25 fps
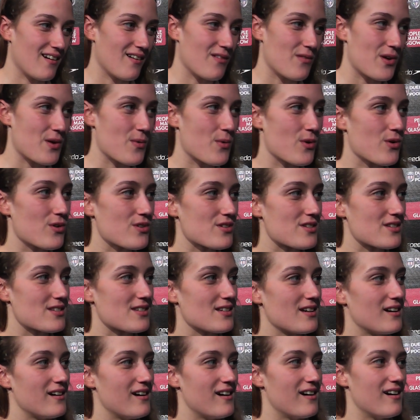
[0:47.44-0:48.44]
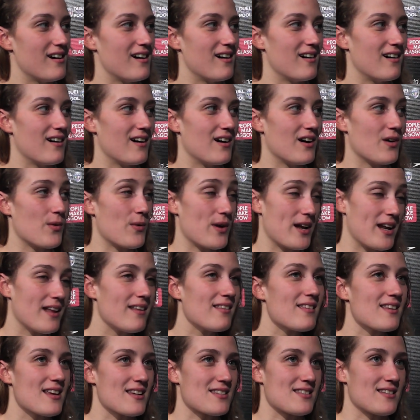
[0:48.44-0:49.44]
we was
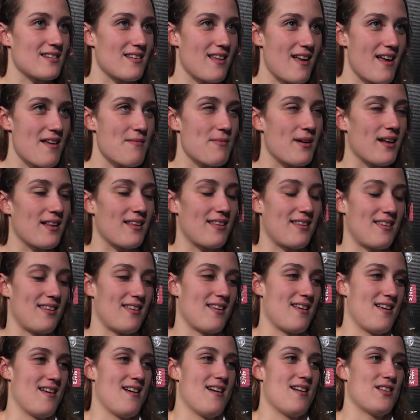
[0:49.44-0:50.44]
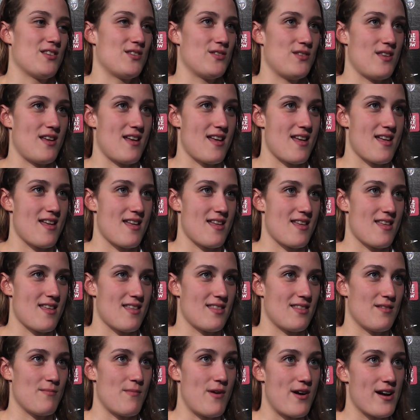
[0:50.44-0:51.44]
winning yesterday, but today
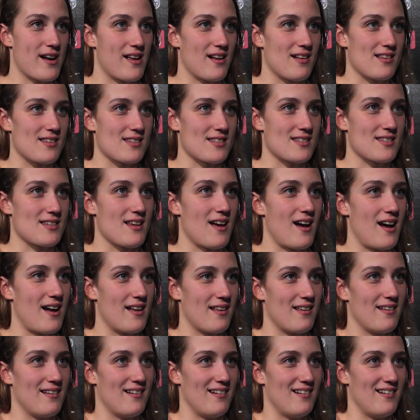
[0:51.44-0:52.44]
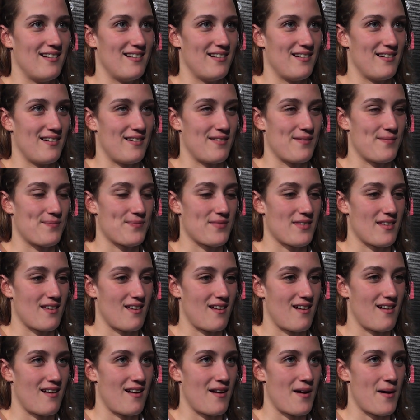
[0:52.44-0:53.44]
the Americans had
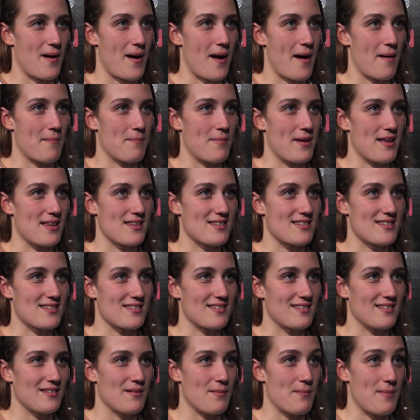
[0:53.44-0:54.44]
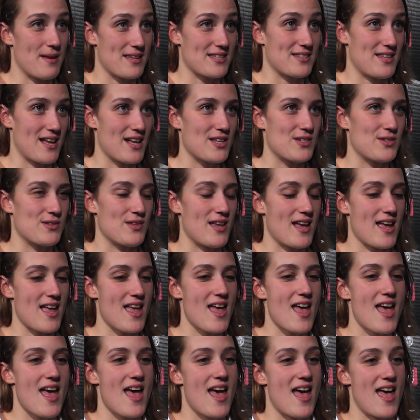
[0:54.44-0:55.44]
a best day today,
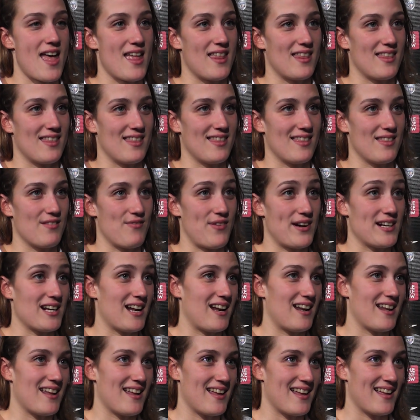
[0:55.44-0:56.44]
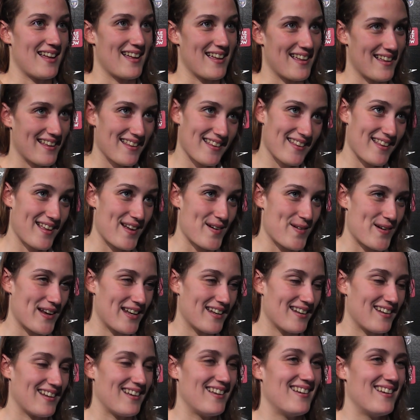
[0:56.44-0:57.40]
and finally they win.